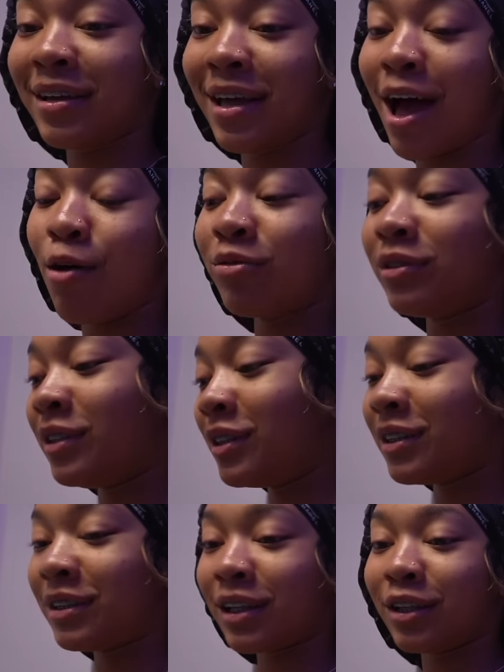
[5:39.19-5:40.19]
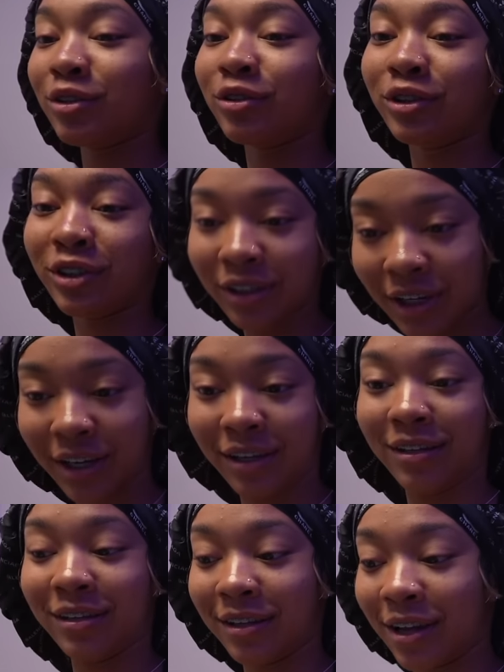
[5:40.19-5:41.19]
I was just a little
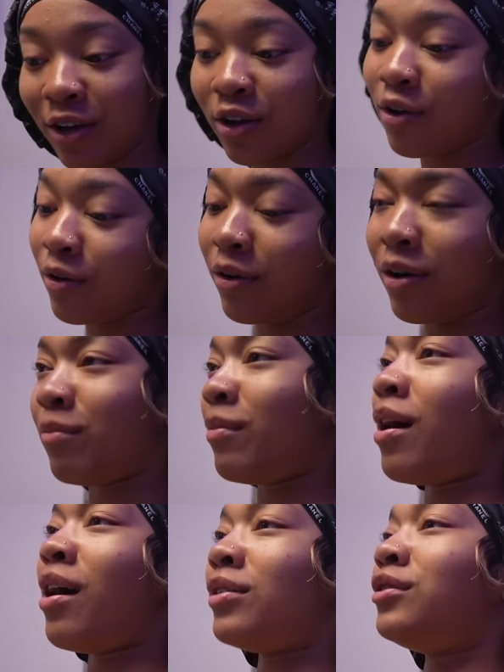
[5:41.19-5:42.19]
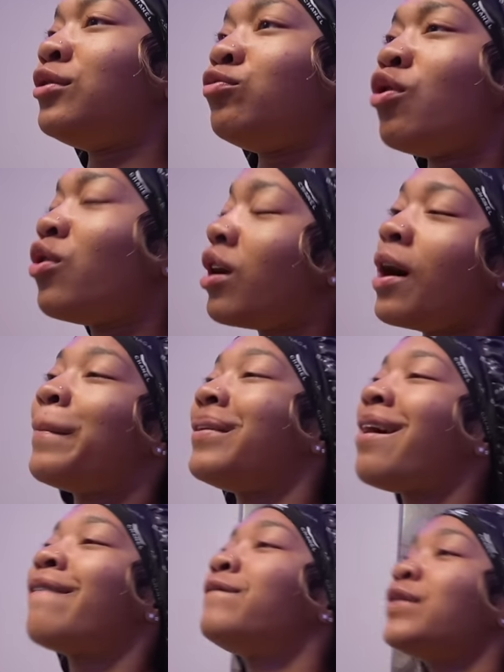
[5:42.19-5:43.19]
jet, and now I just woke up
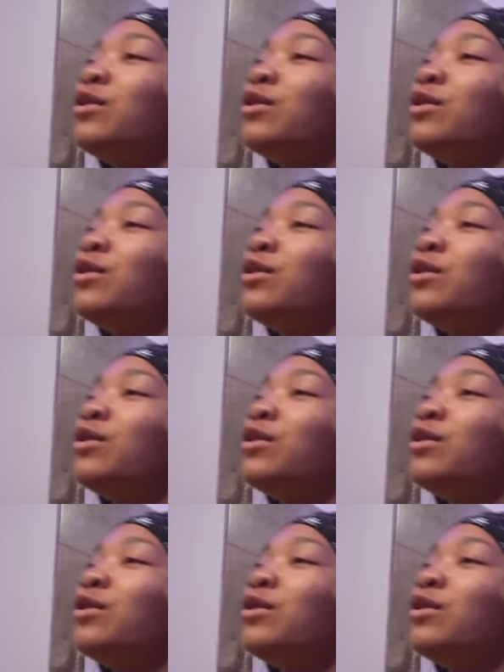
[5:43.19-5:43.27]
and I